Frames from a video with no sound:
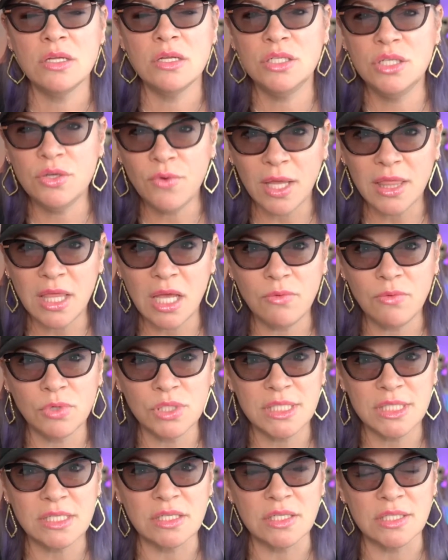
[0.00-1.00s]
Do I think we'll
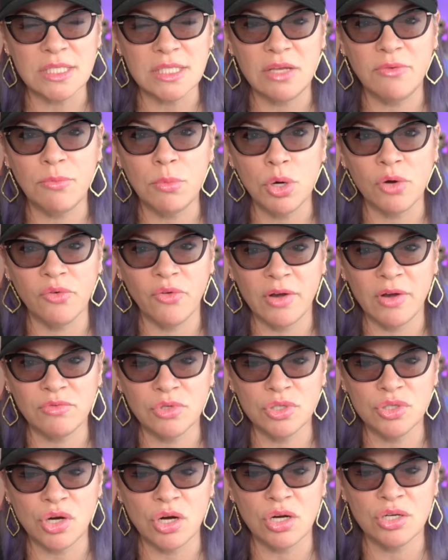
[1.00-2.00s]
still see more
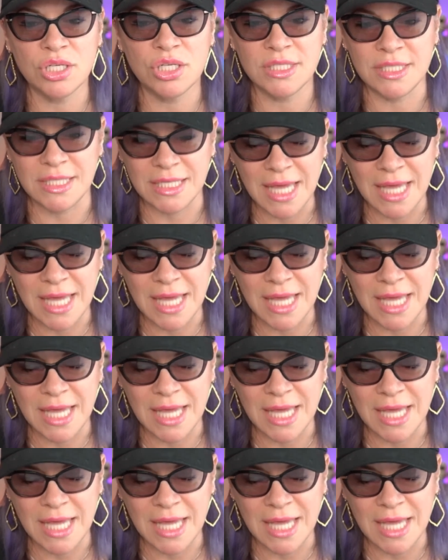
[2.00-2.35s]
federal charges?